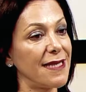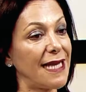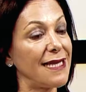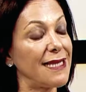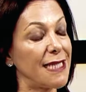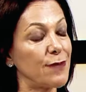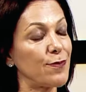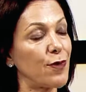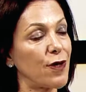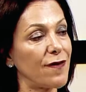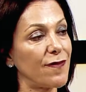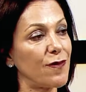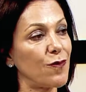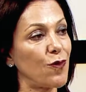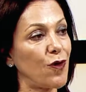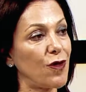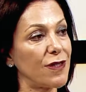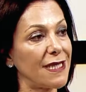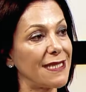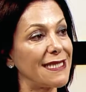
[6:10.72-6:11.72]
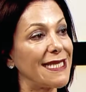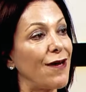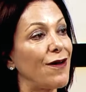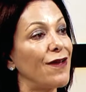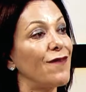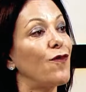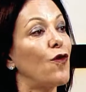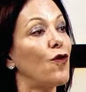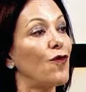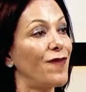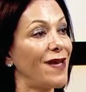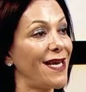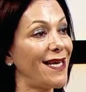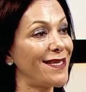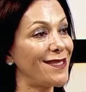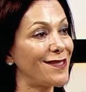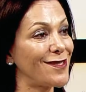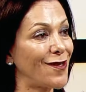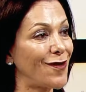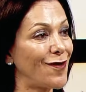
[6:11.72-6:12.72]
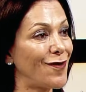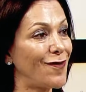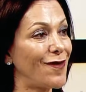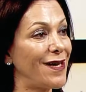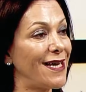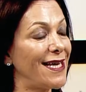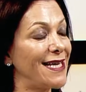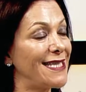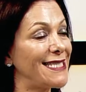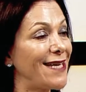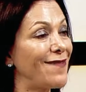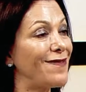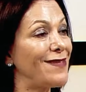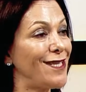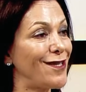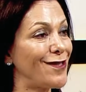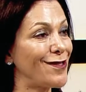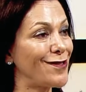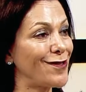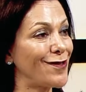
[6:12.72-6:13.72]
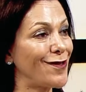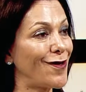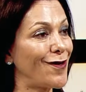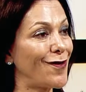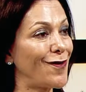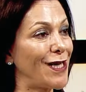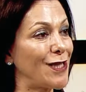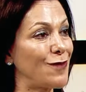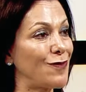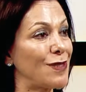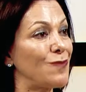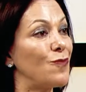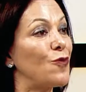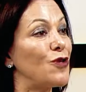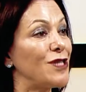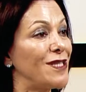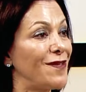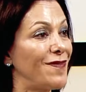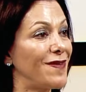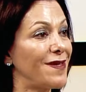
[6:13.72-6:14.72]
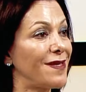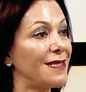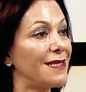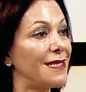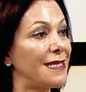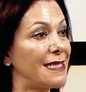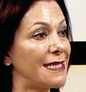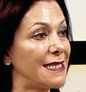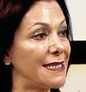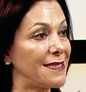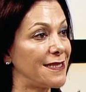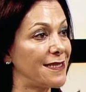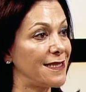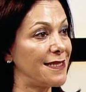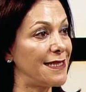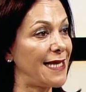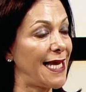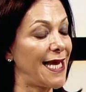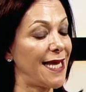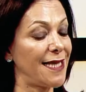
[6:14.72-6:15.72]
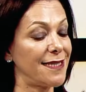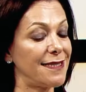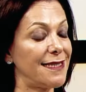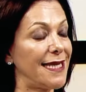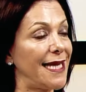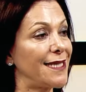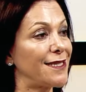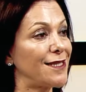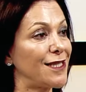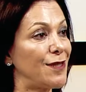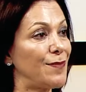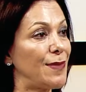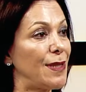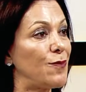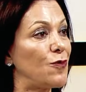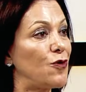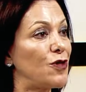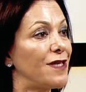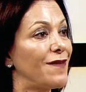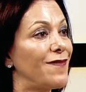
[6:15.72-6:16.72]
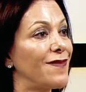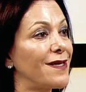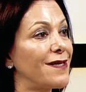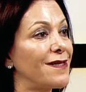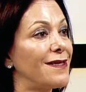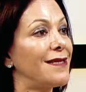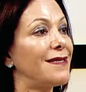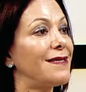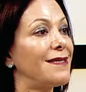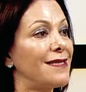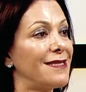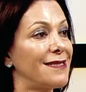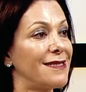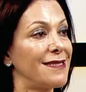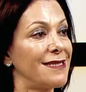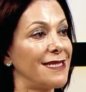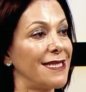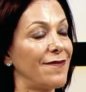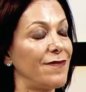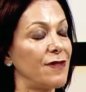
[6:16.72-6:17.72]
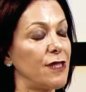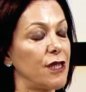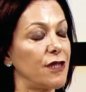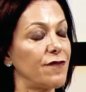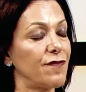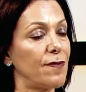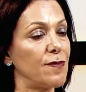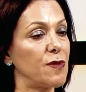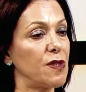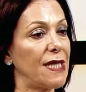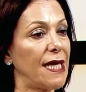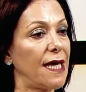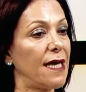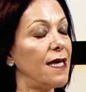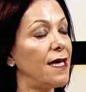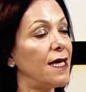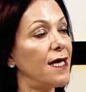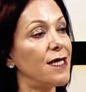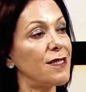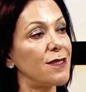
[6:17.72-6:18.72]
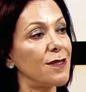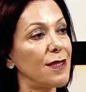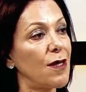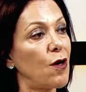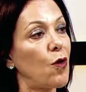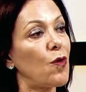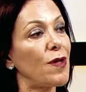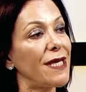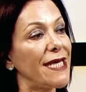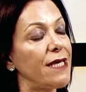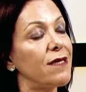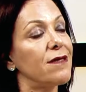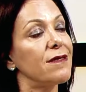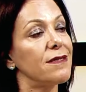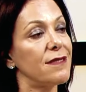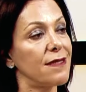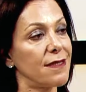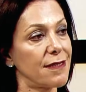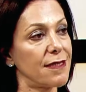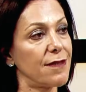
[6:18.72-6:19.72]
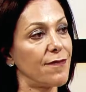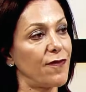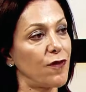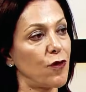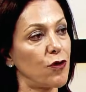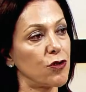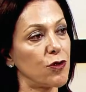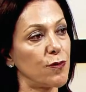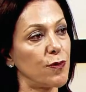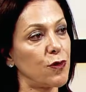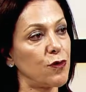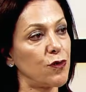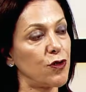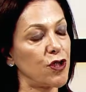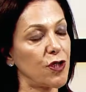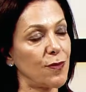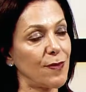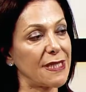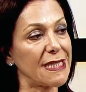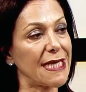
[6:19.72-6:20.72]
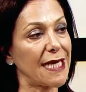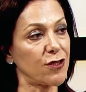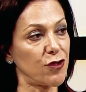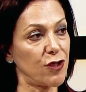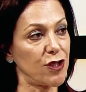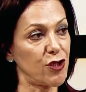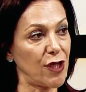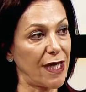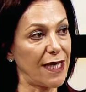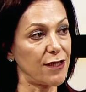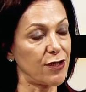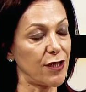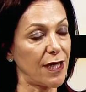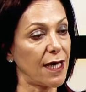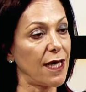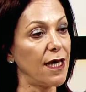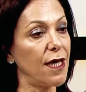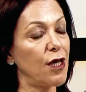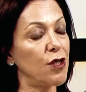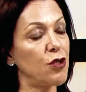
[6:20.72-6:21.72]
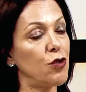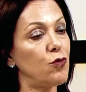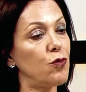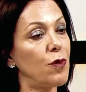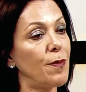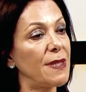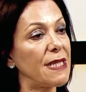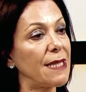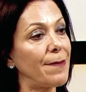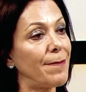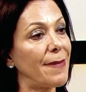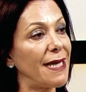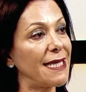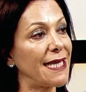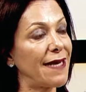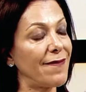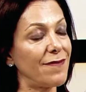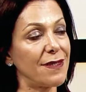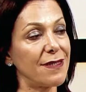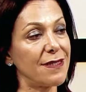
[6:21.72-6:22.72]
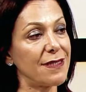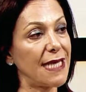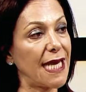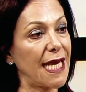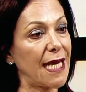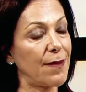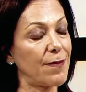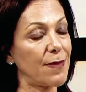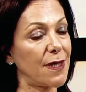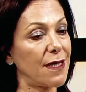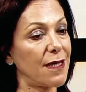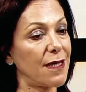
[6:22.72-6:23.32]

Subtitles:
in this part of the world, is now evolving. So 7 years ago, it was more difficult than it is today. Today, it's going to be more difficult than it is in 7 years from today. So the whole ecosystem for entrepreneurship is actually changing. Do women and men have the same